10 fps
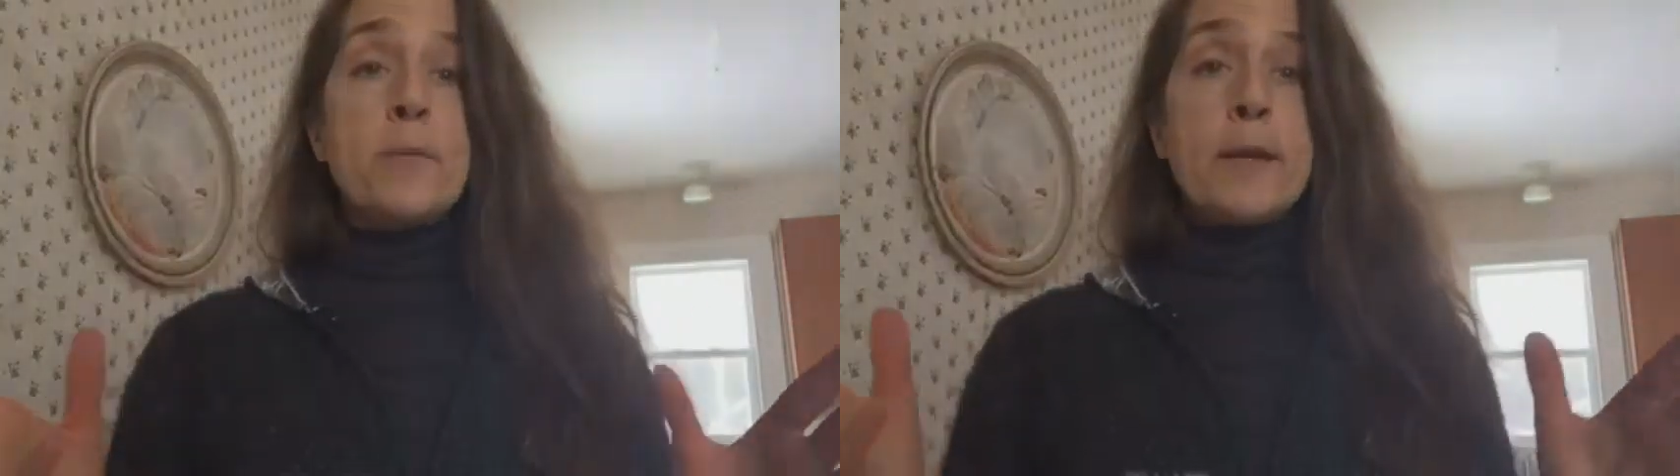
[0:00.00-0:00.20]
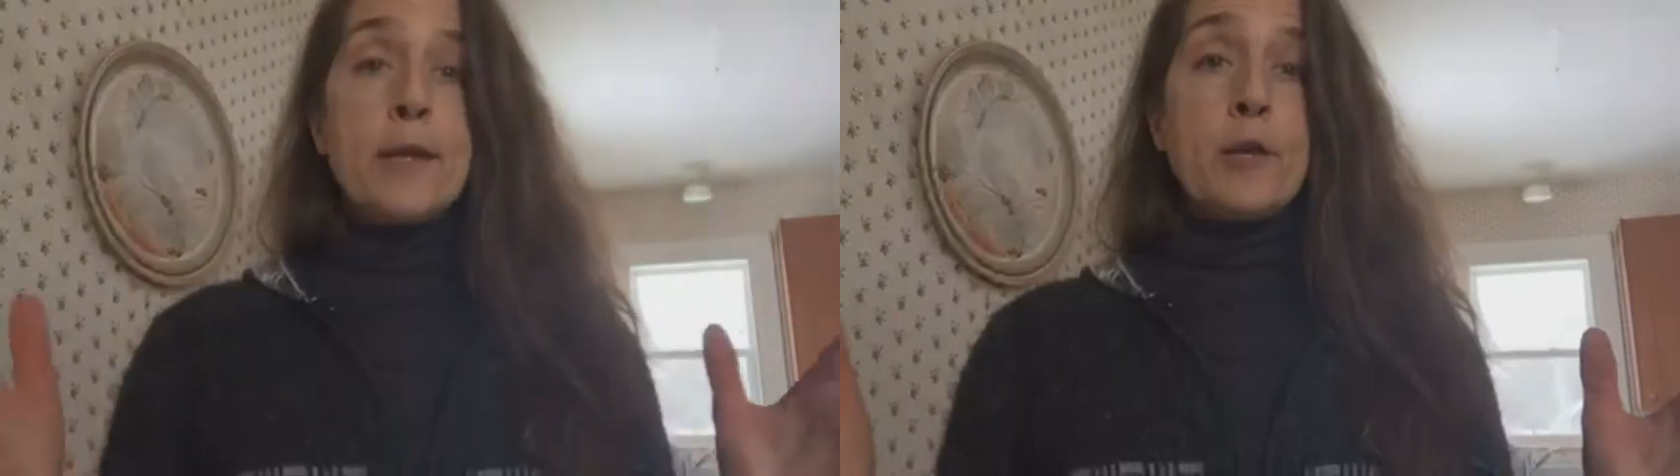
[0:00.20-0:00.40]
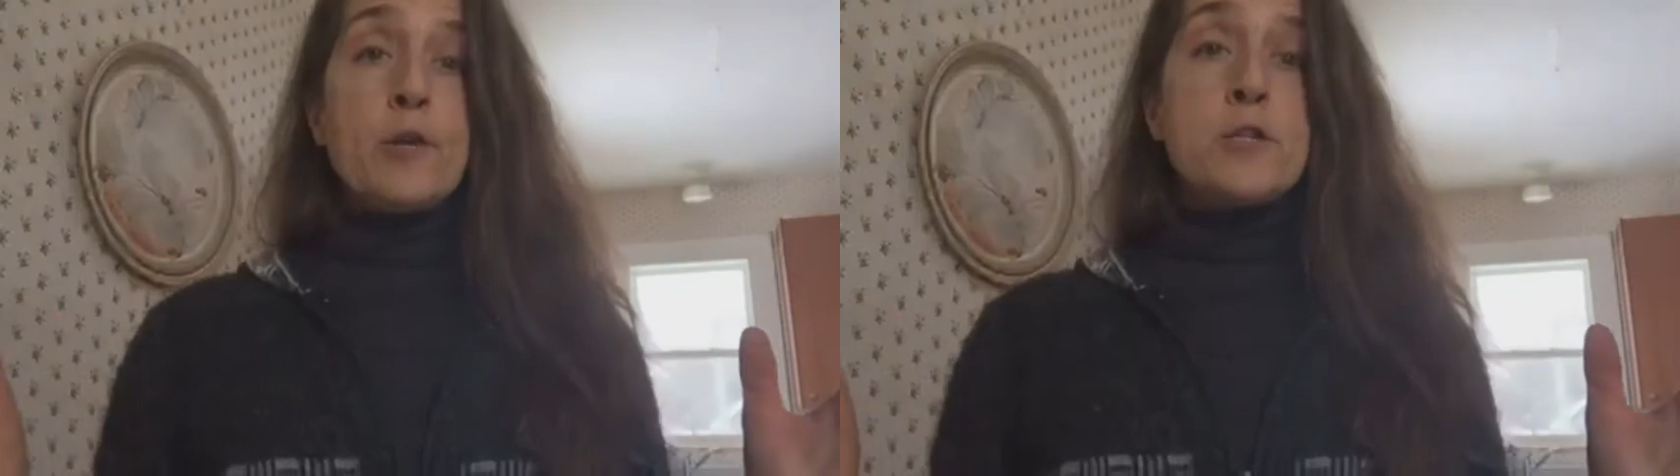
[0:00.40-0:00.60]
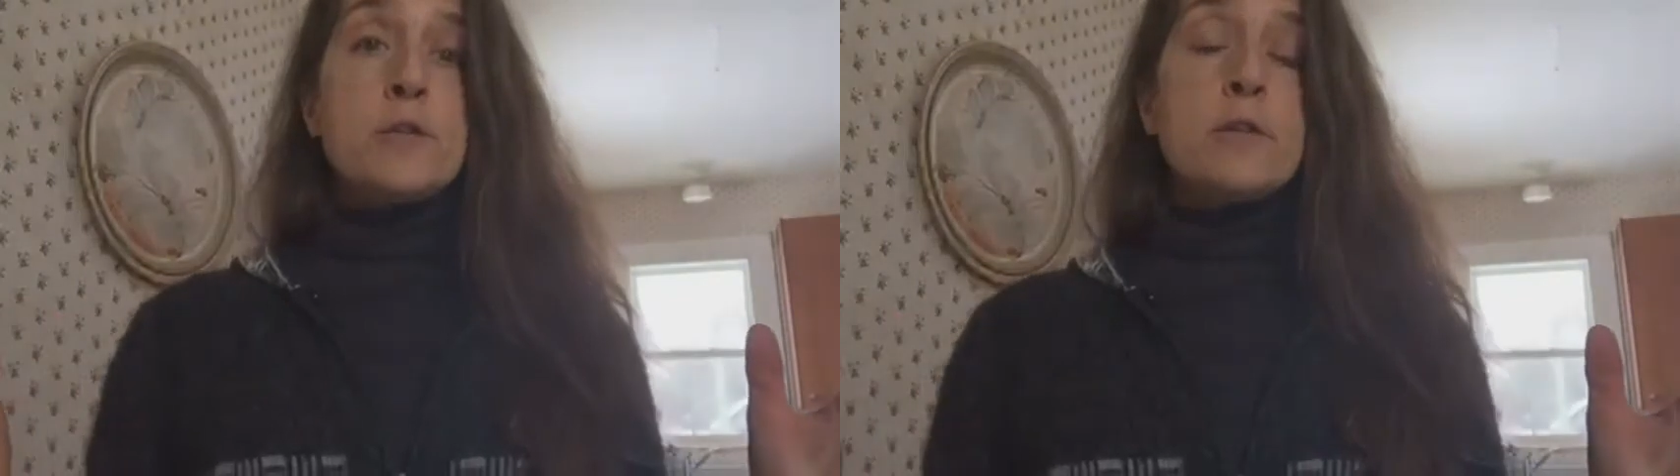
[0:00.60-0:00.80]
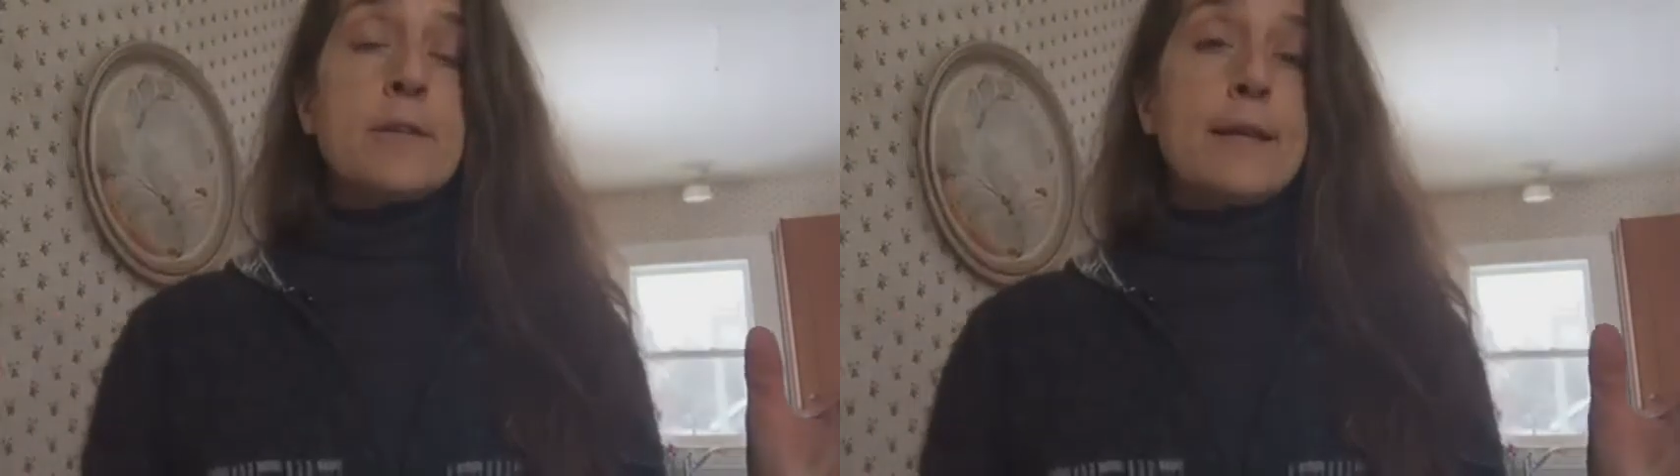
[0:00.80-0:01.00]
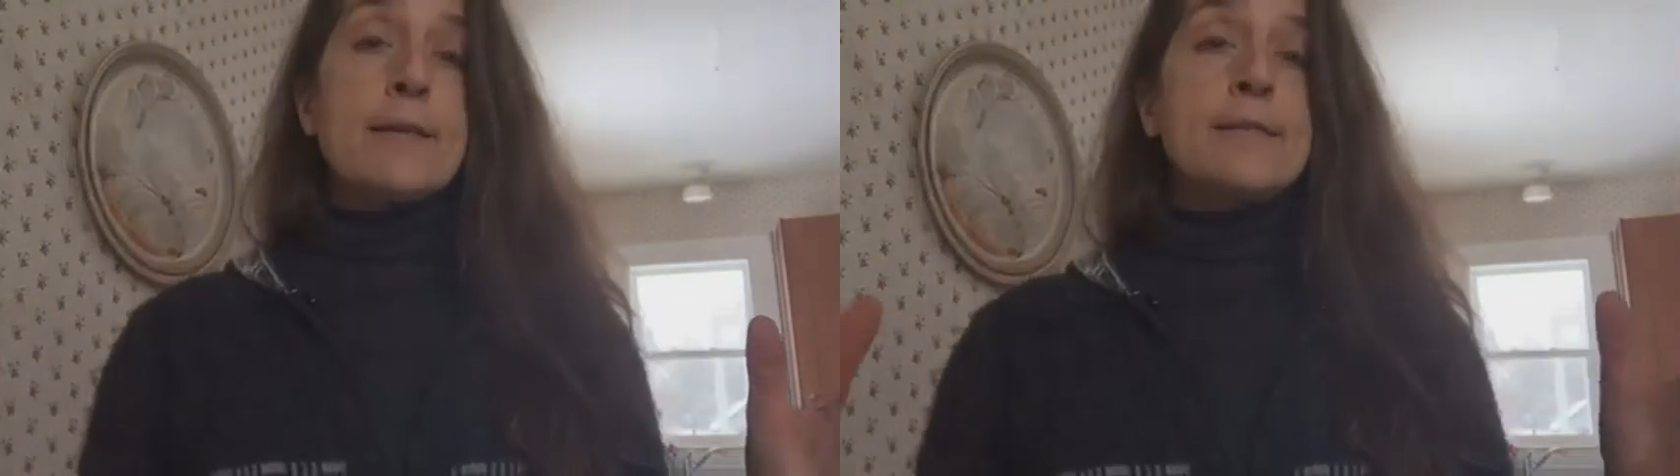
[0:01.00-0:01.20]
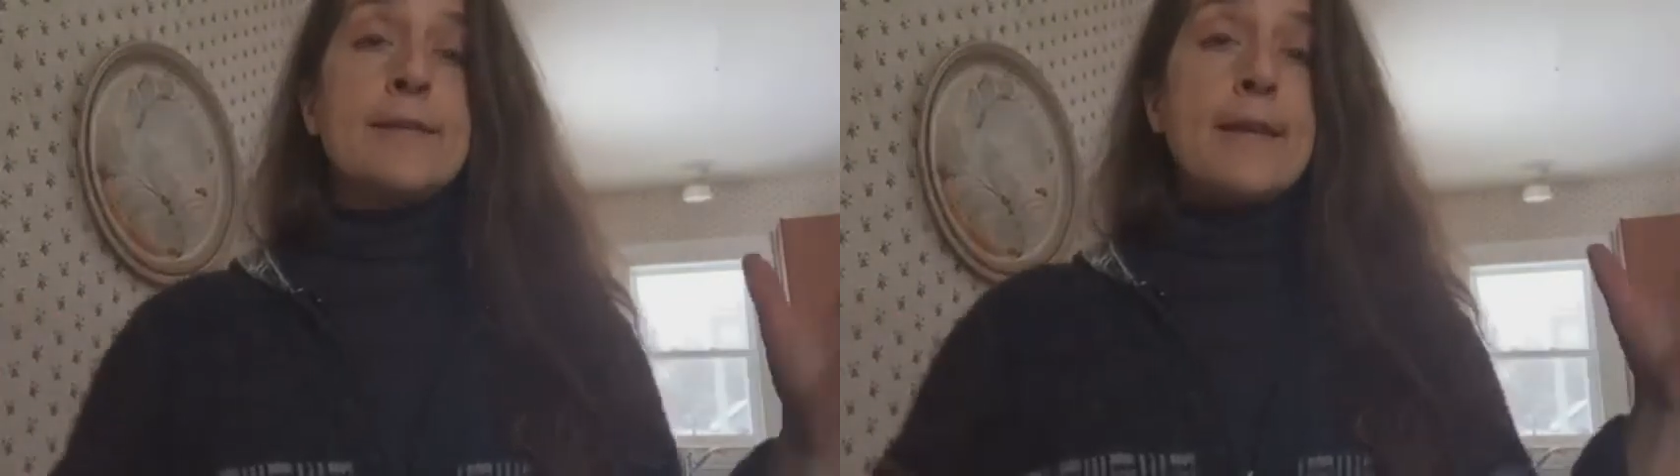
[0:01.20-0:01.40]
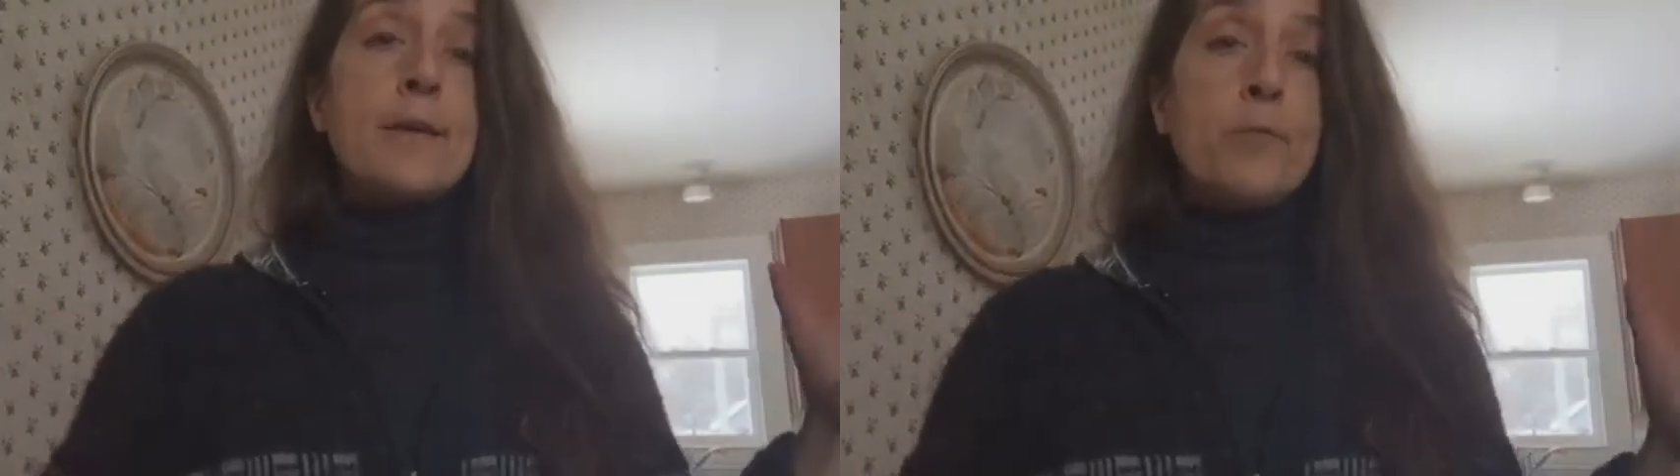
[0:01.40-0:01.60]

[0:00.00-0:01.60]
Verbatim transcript: but I encourage you to like stand